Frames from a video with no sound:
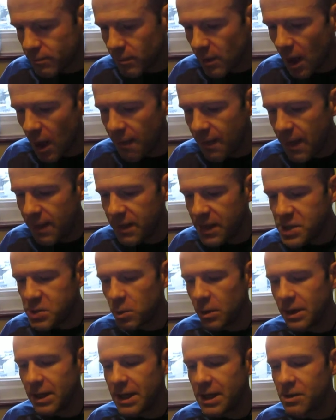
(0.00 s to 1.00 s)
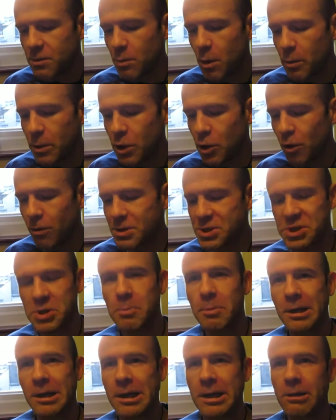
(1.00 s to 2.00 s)
And then this will lead in what we call
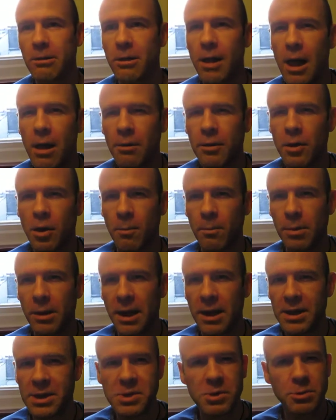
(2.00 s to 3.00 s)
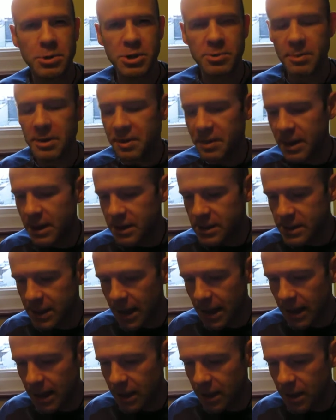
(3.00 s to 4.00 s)
subclinical health complaints, which will be things
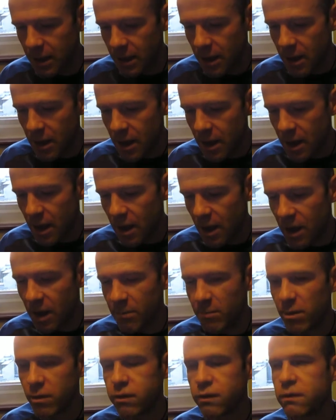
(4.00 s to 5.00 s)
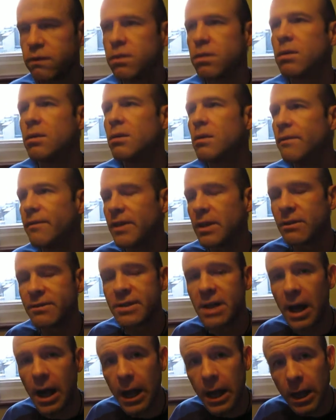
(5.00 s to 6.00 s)
like feel
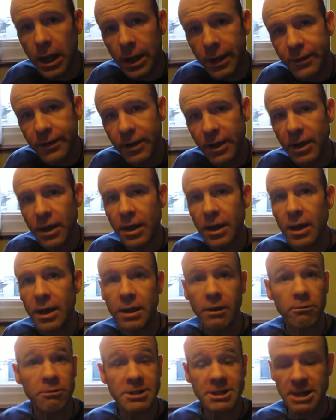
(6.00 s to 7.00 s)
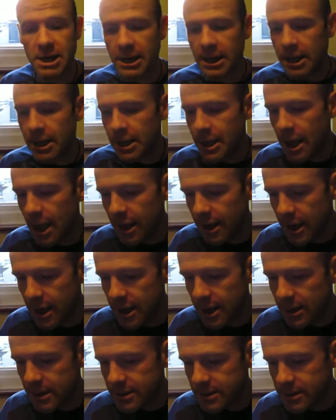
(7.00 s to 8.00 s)
tired, you'll start getting
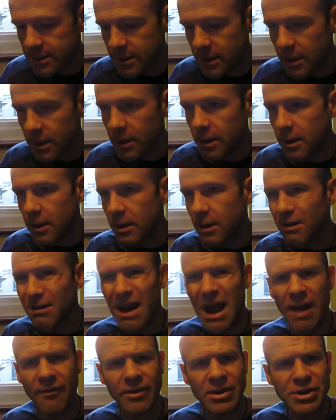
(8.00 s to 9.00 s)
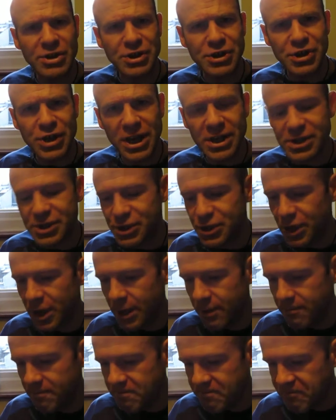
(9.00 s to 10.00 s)
headaches, having
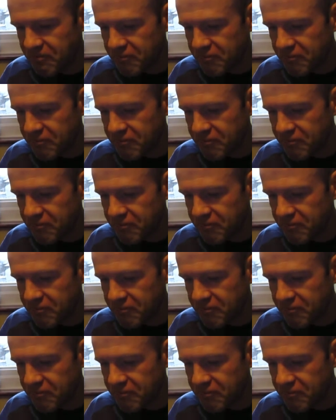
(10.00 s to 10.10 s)
indigestion,